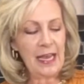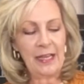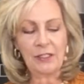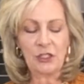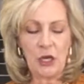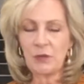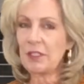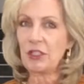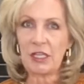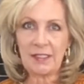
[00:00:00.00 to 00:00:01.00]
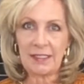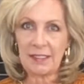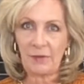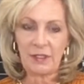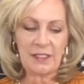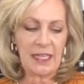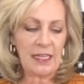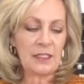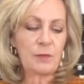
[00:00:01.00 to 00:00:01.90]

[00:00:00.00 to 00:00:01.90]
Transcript: I don't suggest this if it's things,